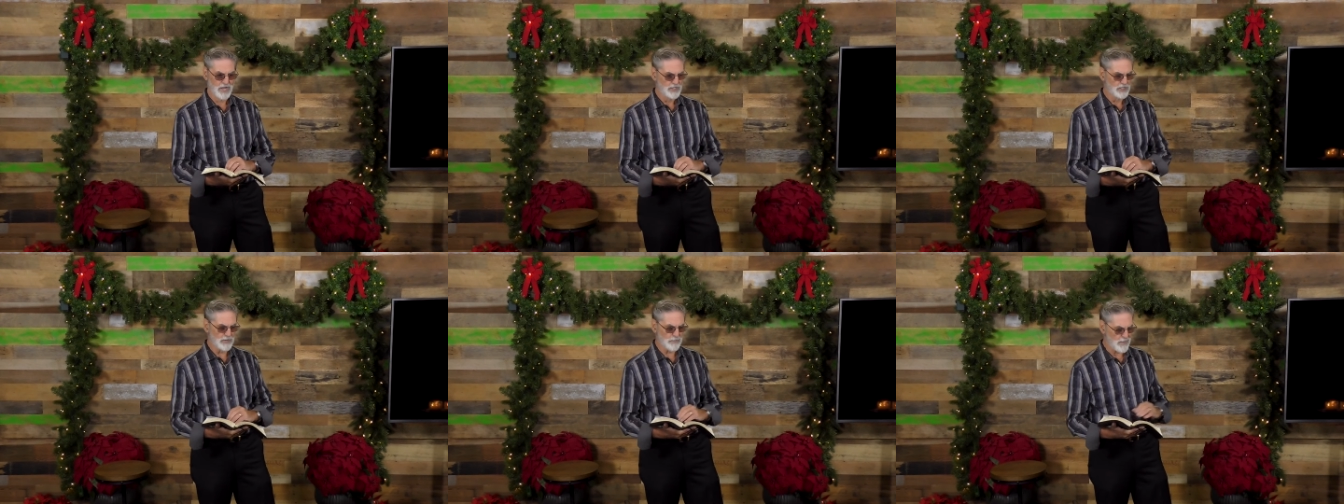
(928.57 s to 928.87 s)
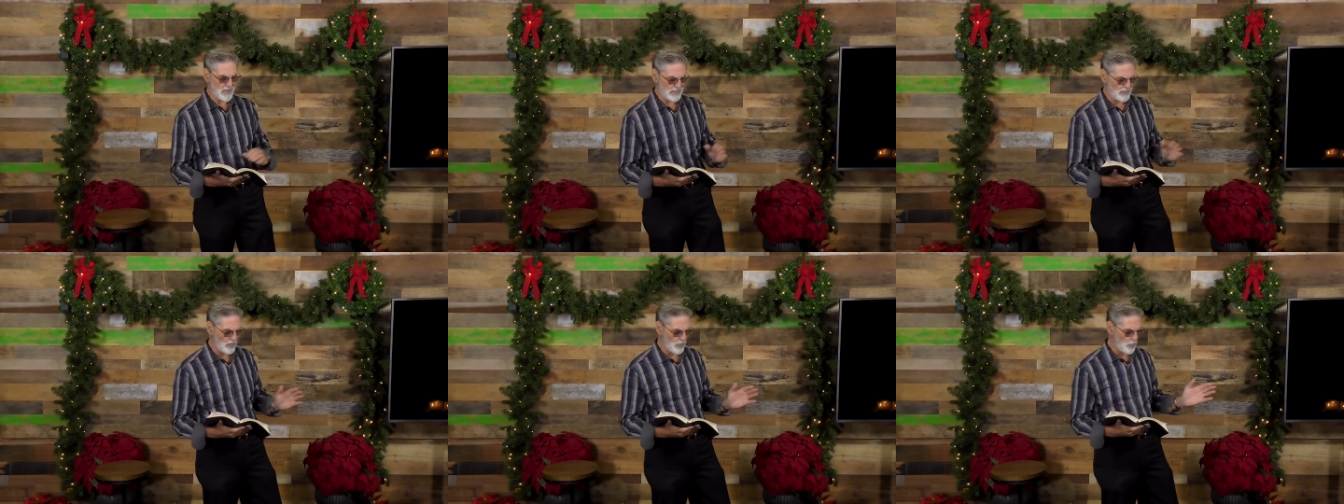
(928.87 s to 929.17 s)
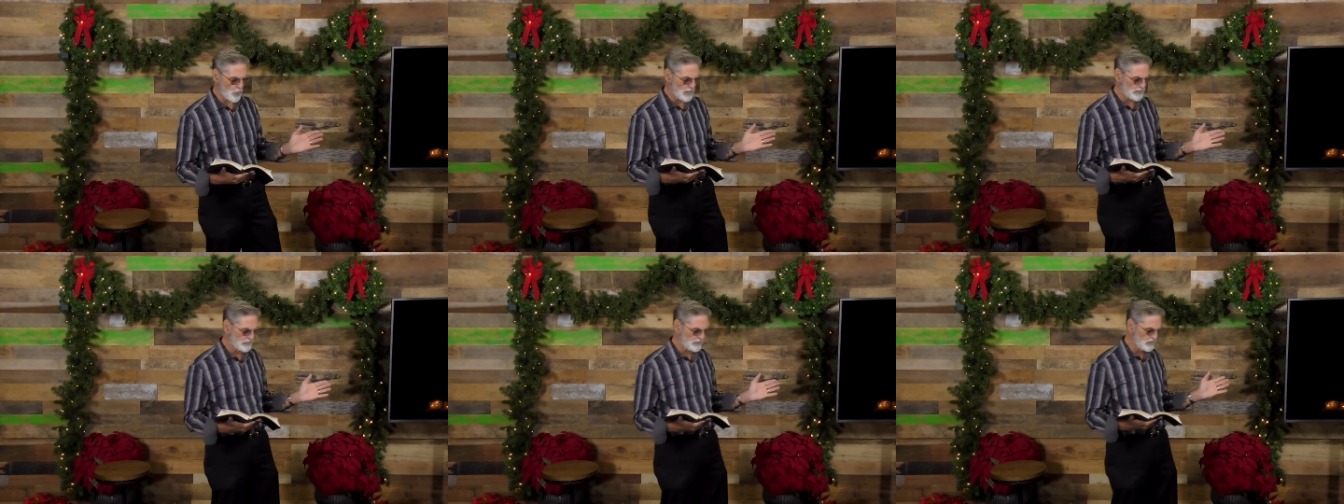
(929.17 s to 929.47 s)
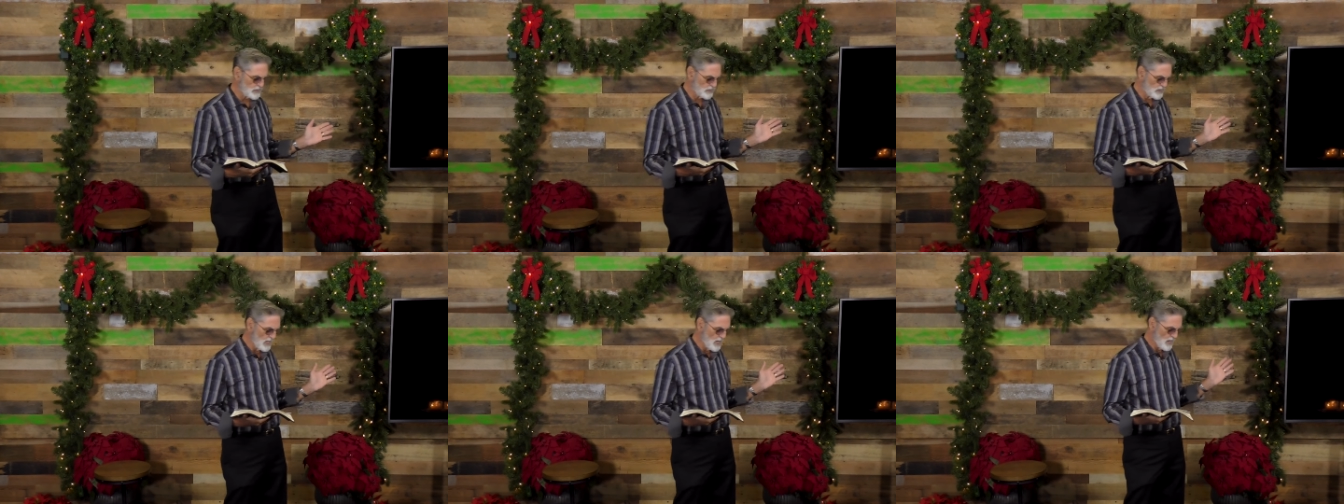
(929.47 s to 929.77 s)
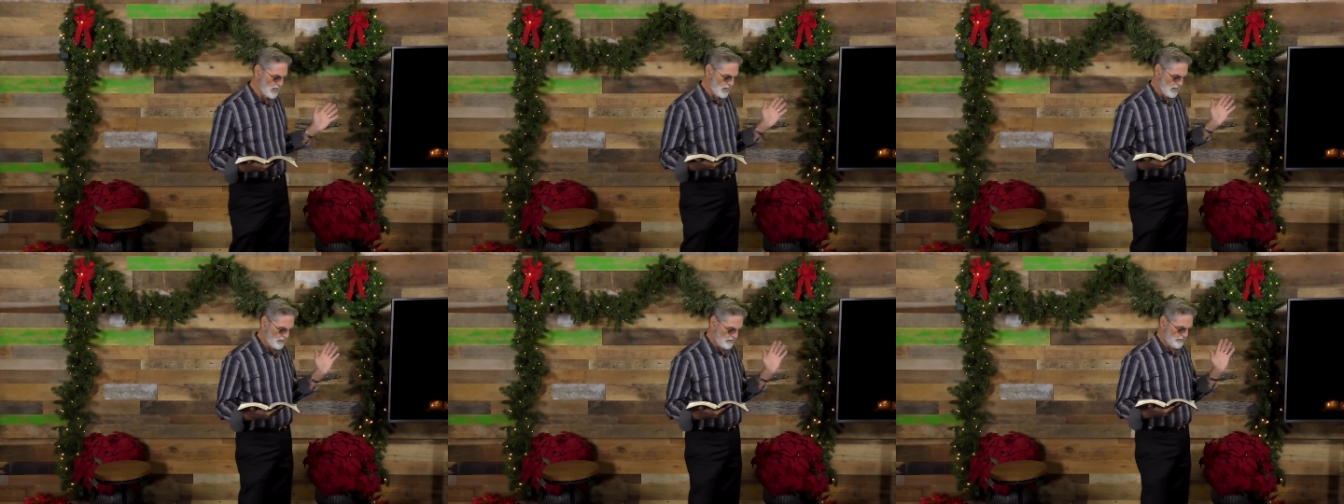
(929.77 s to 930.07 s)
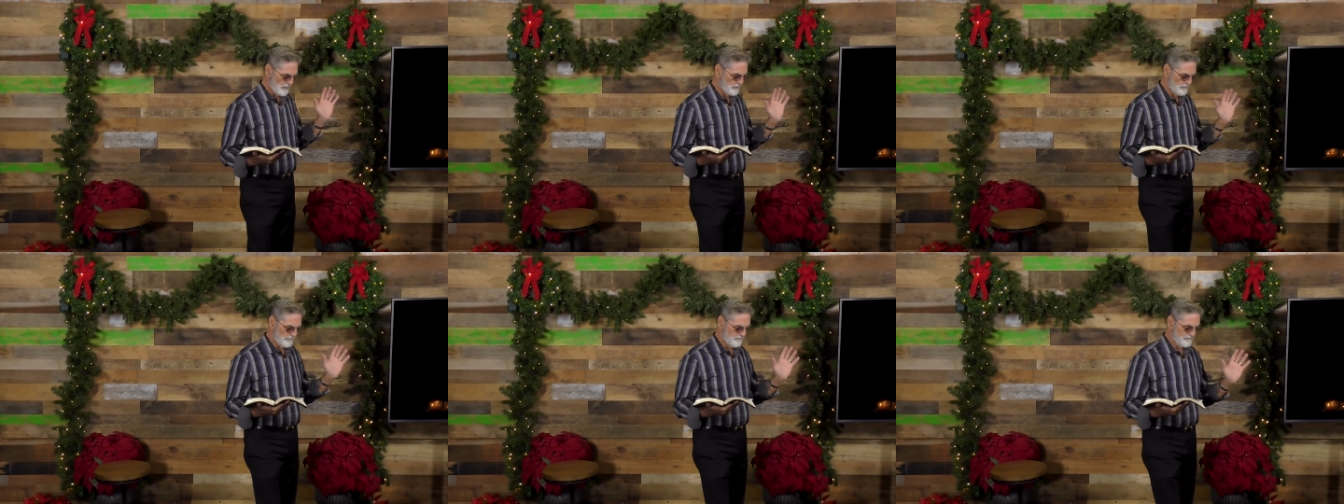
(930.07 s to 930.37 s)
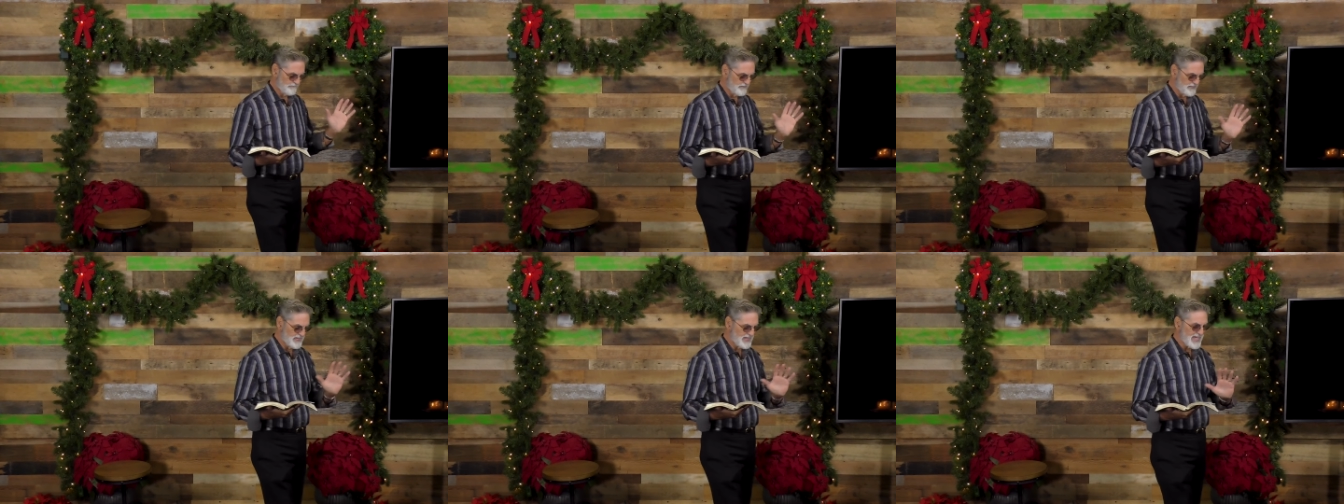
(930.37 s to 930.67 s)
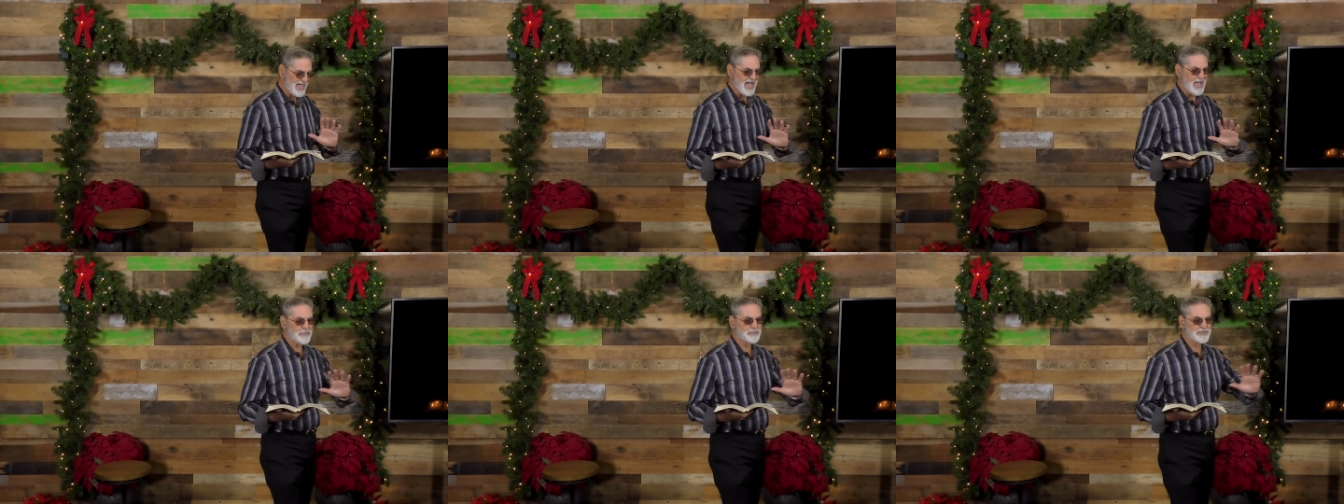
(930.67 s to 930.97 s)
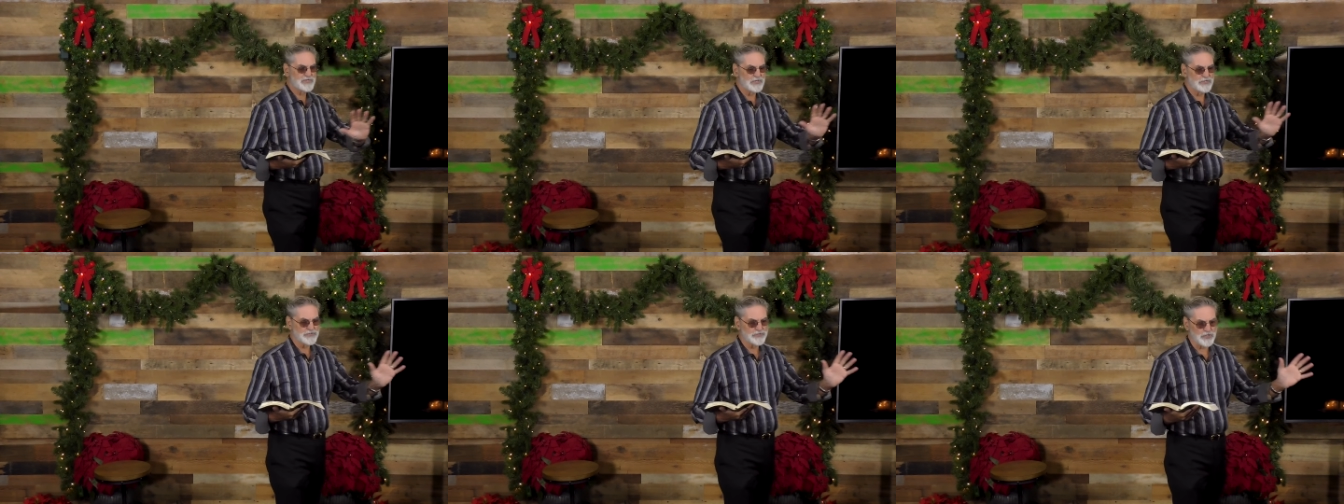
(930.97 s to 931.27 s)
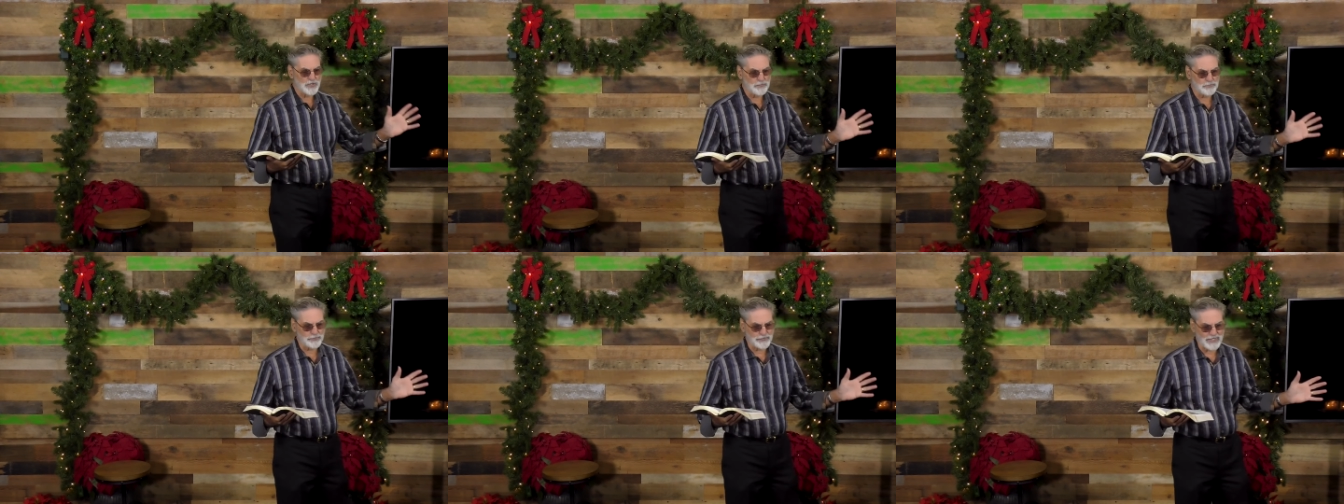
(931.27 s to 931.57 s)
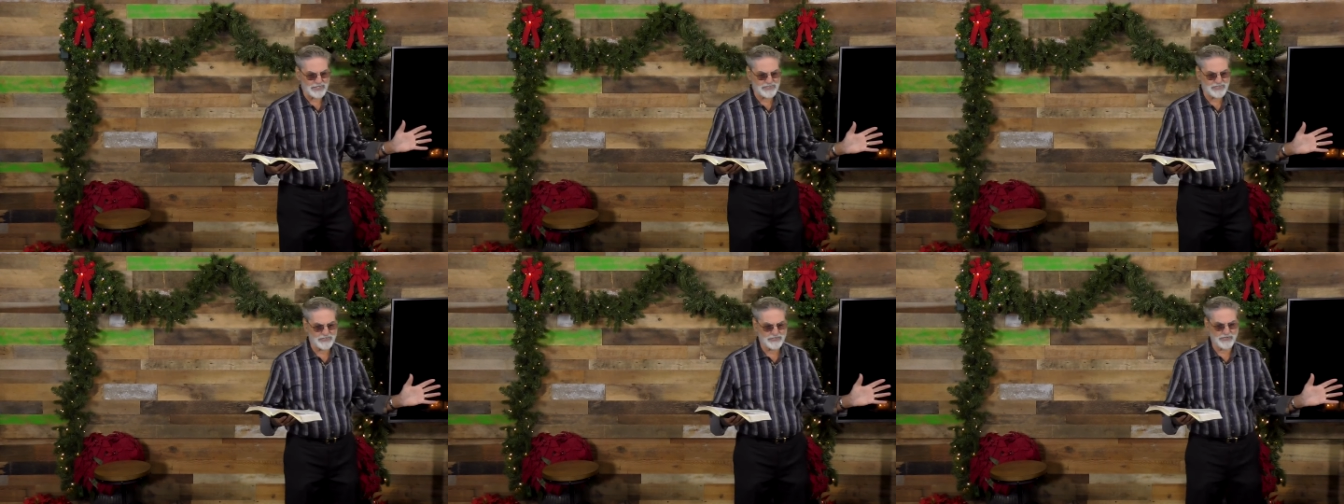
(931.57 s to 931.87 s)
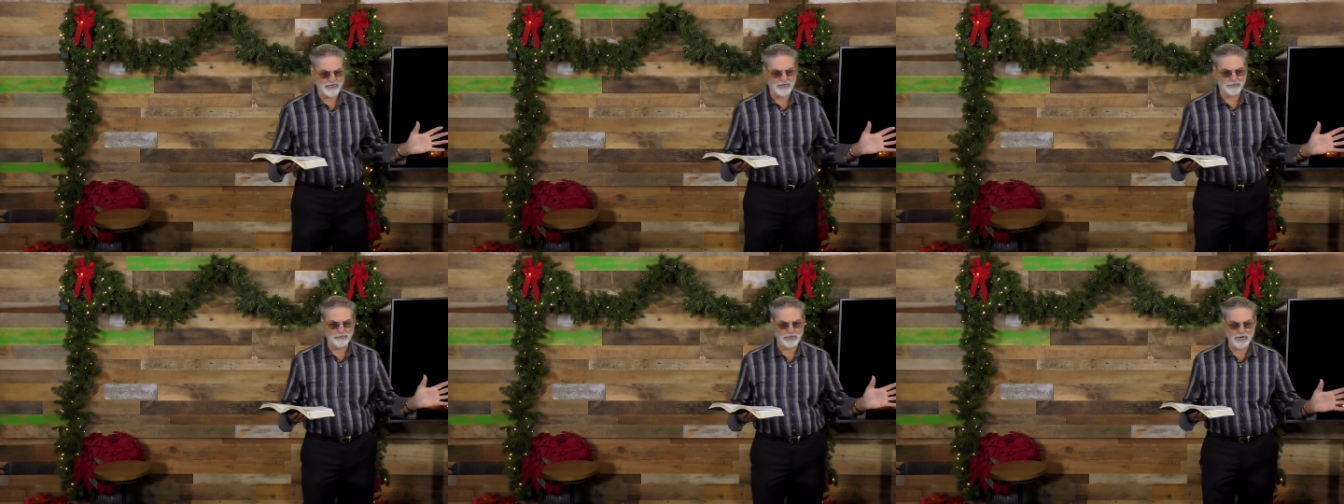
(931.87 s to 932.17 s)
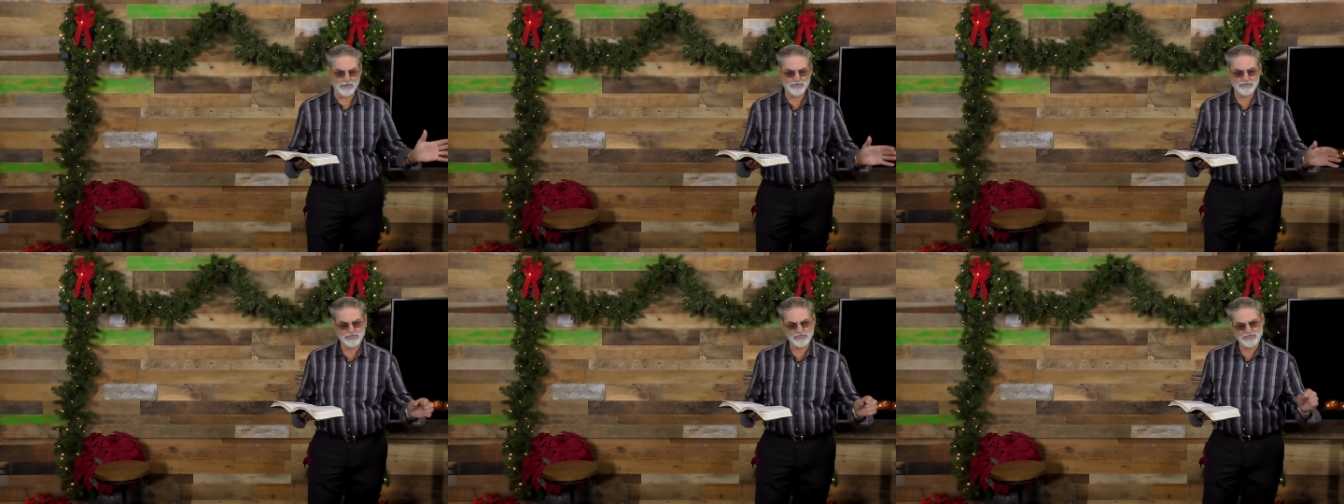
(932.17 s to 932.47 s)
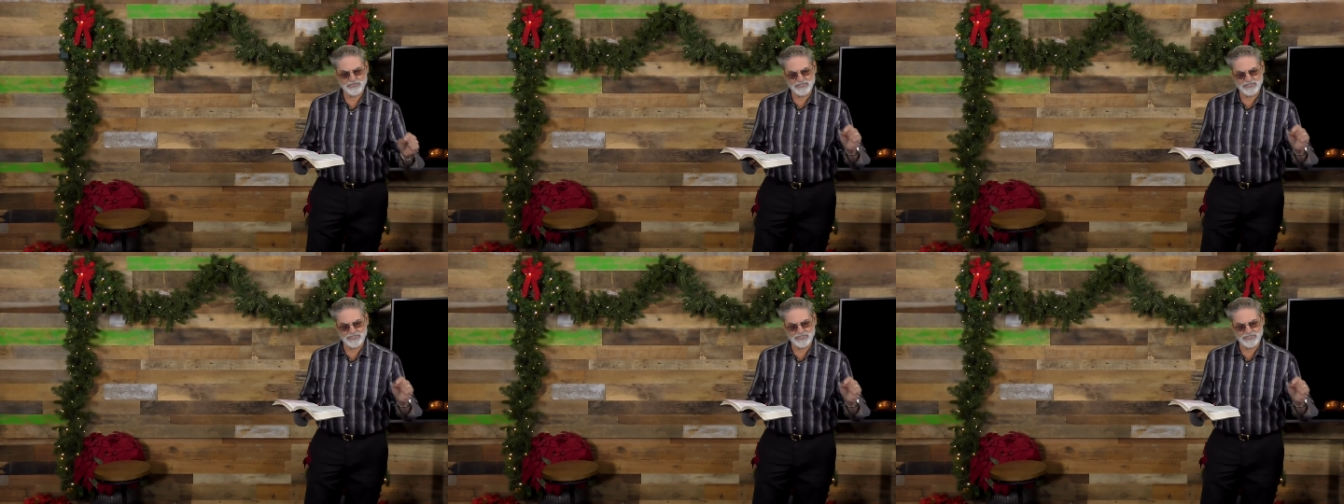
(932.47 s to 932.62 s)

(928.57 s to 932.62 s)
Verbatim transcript: No matter what the absence or presence of the roses